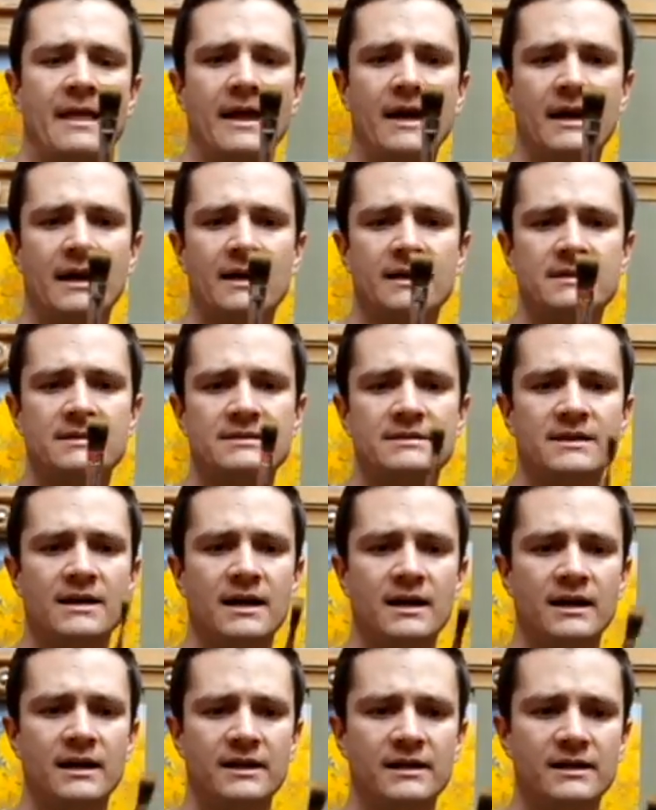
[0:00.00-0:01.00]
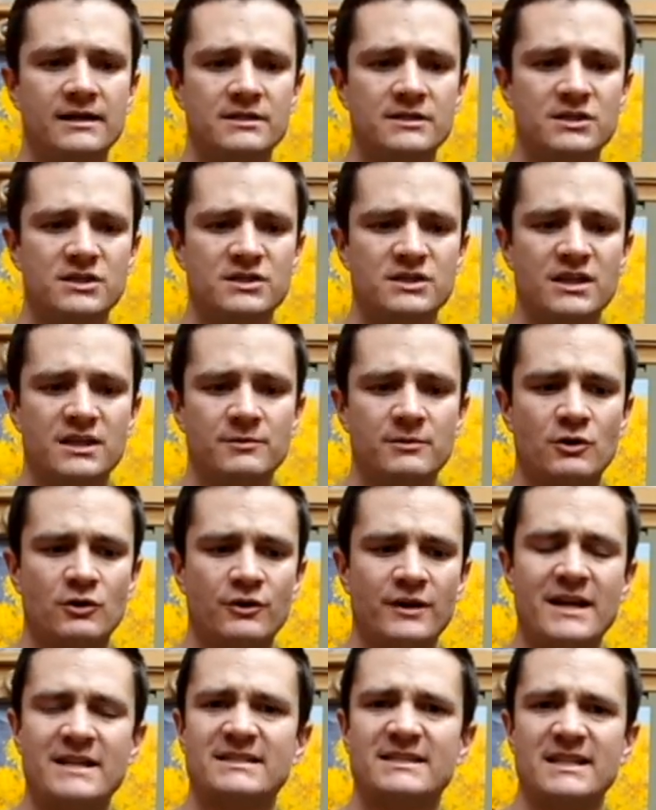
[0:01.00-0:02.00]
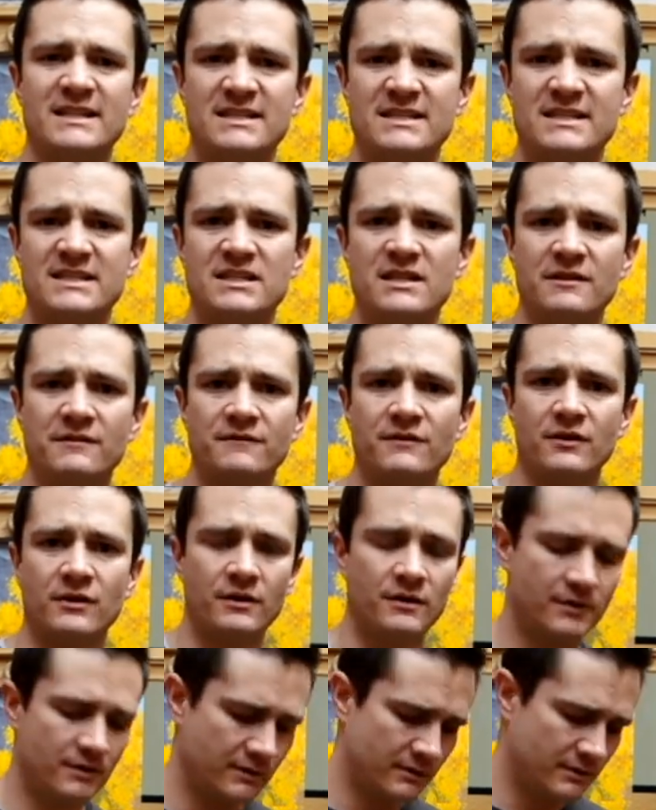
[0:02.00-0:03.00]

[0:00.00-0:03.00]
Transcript: and it just creates a stiffer